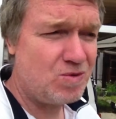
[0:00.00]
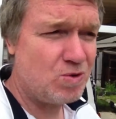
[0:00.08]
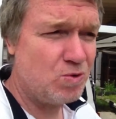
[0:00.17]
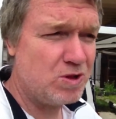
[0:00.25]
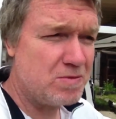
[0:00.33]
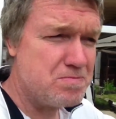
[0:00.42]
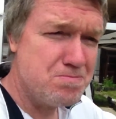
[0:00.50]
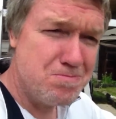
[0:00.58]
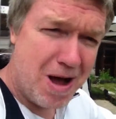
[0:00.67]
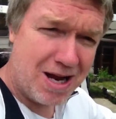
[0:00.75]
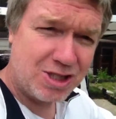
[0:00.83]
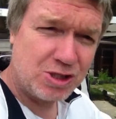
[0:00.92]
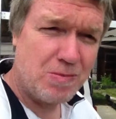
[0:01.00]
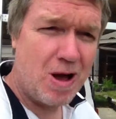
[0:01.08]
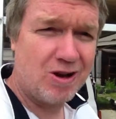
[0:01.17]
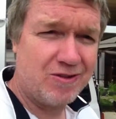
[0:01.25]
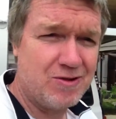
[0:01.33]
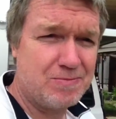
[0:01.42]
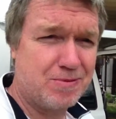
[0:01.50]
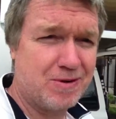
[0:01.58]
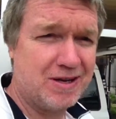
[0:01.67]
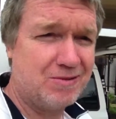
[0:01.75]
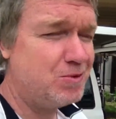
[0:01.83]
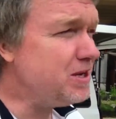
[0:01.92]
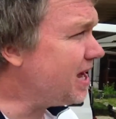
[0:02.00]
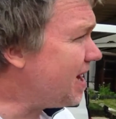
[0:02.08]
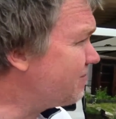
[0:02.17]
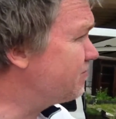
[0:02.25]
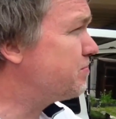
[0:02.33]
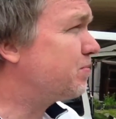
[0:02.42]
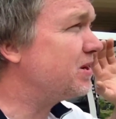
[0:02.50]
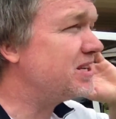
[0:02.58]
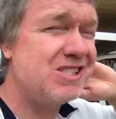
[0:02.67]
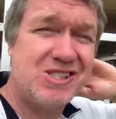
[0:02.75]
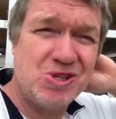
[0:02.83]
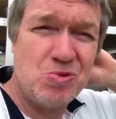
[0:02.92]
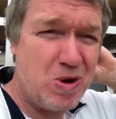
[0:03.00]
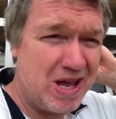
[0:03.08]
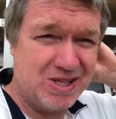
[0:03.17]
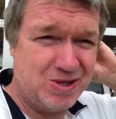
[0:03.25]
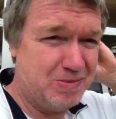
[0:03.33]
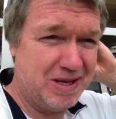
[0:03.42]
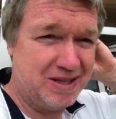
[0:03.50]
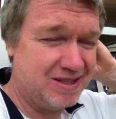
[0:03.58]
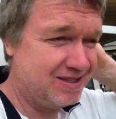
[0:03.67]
with a much smaller footprint. Our footprint is still way too big.